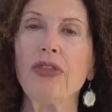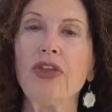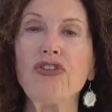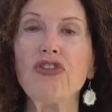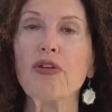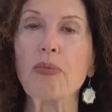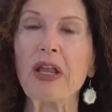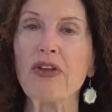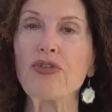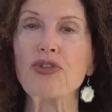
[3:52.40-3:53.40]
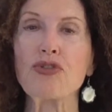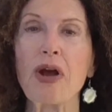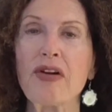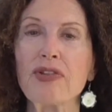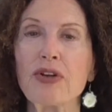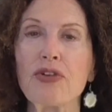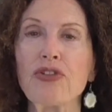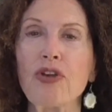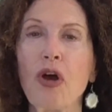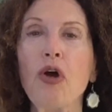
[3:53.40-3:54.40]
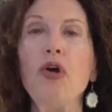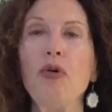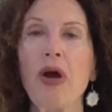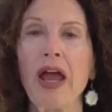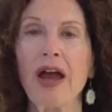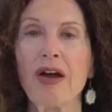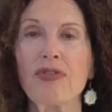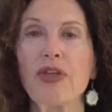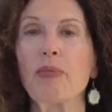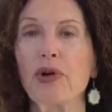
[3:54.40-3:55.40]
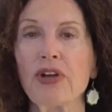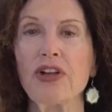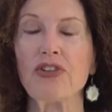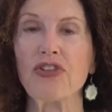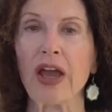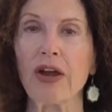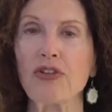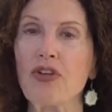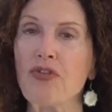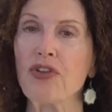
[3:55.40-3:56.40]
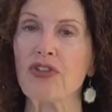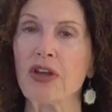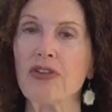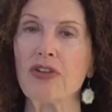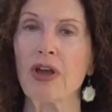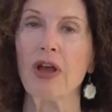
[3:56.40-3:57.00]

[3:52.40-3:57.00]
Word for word: This is a place for travelers who have the burning desire to visit